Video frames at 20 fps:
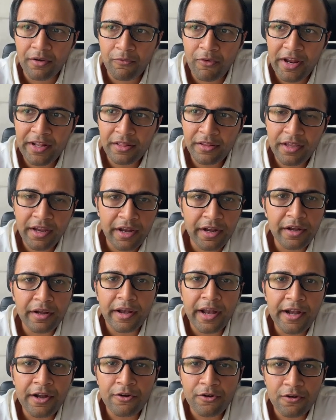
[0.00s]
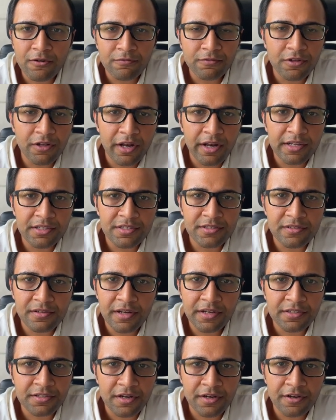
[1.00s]
While the intent of the
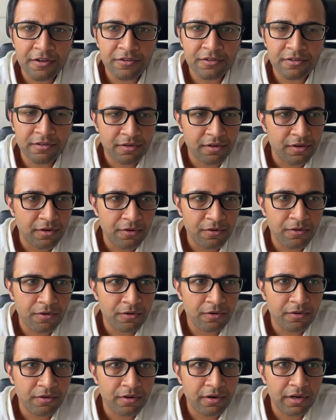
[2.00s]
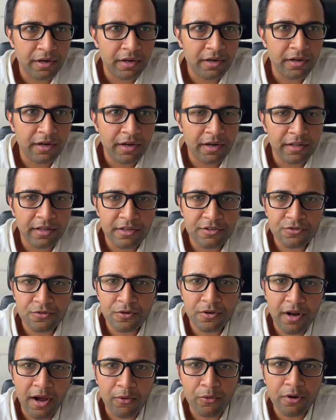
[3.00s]
legislation is, there's no
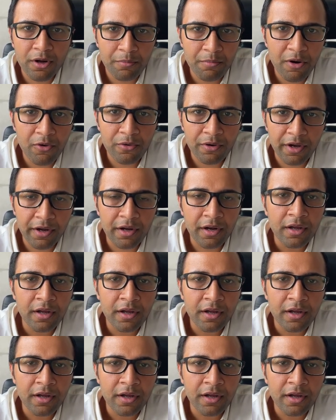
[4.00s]
doubt about it,